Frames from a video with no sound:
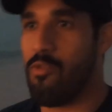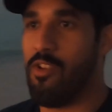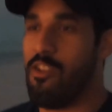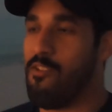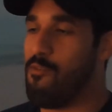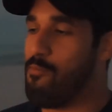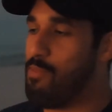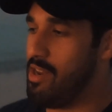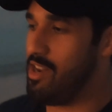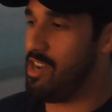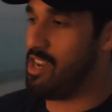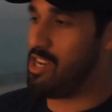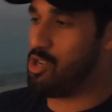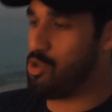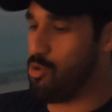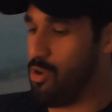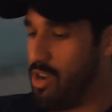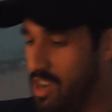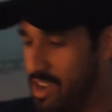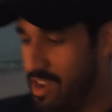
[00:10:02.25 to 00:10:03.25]
We have been
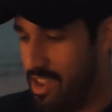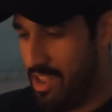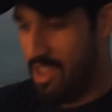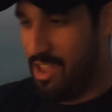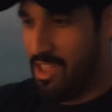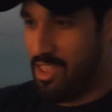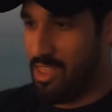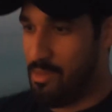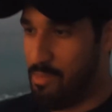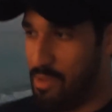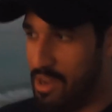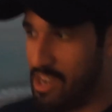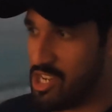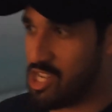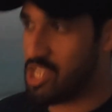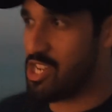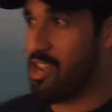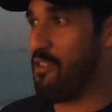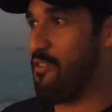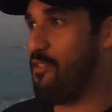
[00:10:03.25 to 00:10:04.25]
enjoying the beach
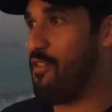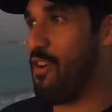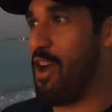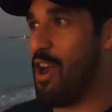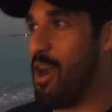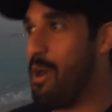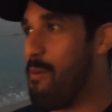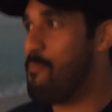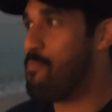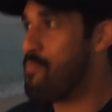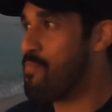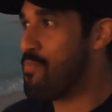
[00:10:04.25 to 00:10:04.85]
so far.